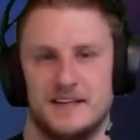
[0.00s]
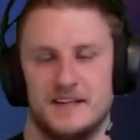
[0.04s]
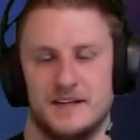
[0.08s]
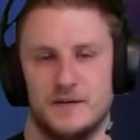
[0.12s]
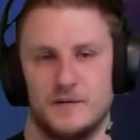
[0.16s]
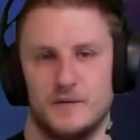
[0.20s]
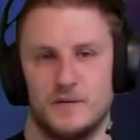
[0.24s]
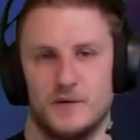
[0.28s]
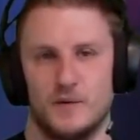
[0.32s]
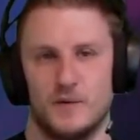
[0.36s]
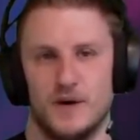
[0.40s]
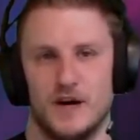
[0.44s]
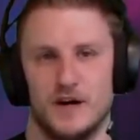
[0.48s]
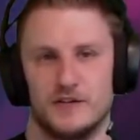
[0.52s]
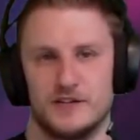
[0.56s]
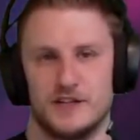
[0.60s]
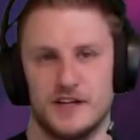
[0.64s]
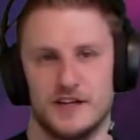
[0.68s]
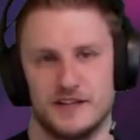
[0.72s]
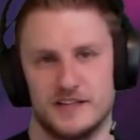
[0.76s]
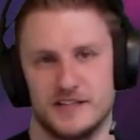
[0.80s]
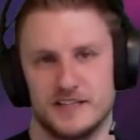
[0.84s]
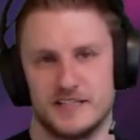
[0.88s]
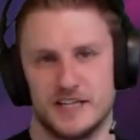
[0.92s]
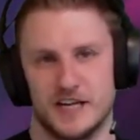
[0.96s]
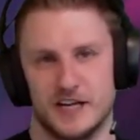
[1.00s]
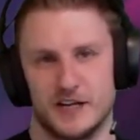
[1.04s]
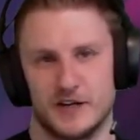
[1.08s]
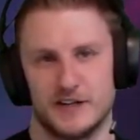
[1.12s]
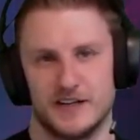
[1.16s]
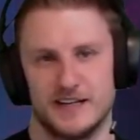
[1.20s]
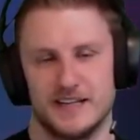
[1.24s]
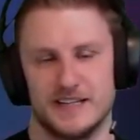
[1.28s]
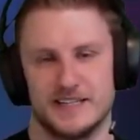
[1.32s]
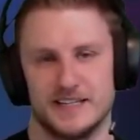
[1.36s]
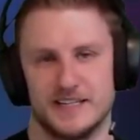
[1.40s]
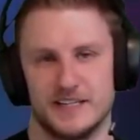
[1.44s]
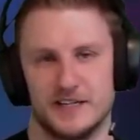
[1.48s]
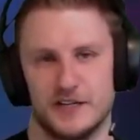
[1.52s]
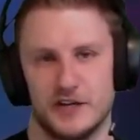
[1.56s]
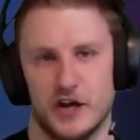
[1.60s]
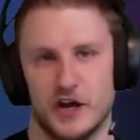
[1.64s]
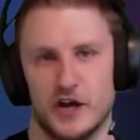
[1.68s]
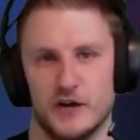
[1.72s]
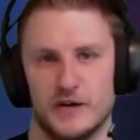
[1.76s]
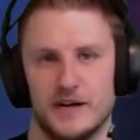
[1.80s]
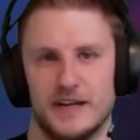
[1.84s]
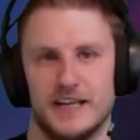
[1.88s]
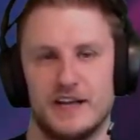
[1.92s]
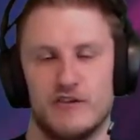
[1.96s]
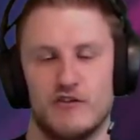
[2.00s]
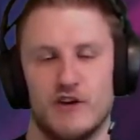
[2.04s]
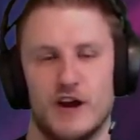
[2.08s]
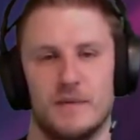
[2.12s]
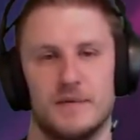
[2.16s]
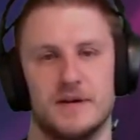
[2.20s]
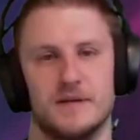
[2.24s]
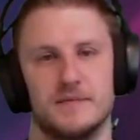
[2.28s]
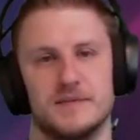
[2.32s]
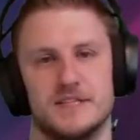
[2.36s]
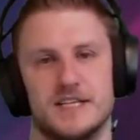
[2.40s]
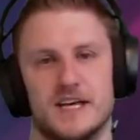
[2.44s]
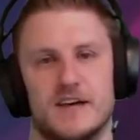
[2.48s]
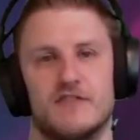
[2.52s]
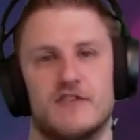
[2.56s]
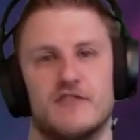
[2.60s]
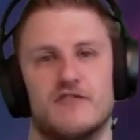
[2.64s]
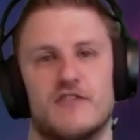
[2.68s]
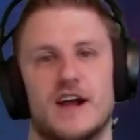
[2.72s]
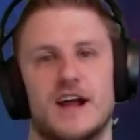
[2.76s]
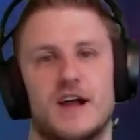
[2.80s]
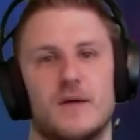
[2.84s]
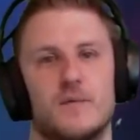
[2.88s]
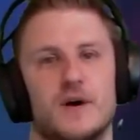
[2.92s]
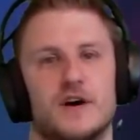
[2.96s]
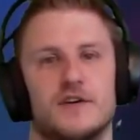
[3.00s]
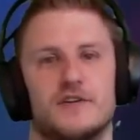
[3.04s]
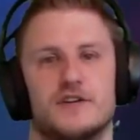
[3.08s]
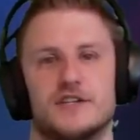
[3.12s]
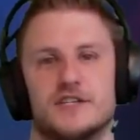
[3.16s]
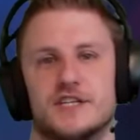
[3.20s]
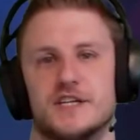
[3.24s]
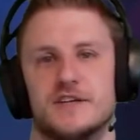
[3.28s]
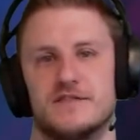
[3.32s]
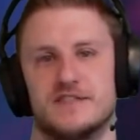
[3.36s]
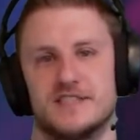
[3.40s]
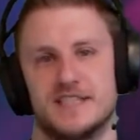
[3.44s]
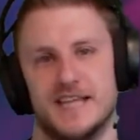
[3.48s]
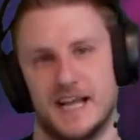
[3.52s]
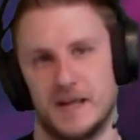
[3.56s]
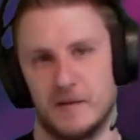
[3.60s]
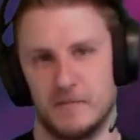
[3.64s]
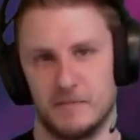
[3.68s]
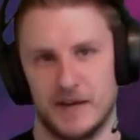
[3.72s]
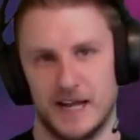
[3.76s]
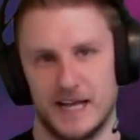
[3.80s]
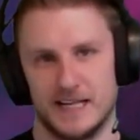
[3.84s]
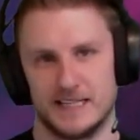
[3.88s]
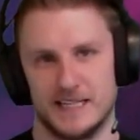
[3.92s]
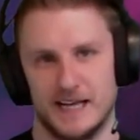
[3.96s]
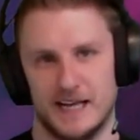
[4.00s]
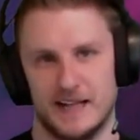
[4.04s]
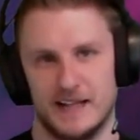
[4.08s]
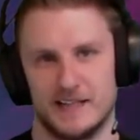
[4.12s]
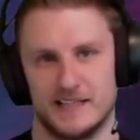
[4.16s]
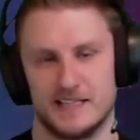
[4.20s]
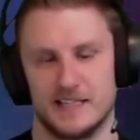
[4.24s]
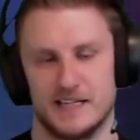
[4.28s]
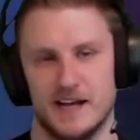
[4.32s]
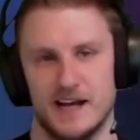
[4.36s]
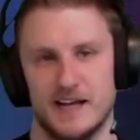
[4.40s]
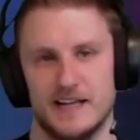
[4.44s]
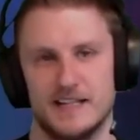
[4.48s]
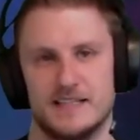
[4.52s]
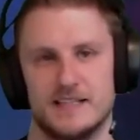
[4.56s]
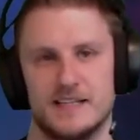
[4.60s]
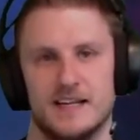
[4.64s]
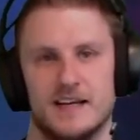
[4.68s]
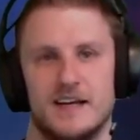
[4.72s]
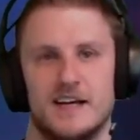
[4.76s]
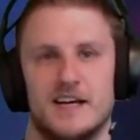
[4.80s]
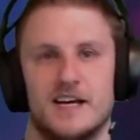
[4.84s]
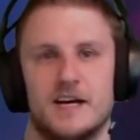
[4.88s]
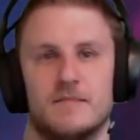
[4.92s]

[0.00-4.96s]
Well done to Psycho Lizard, not only grabbing himself a very well-deserved 2nd place out there tonight,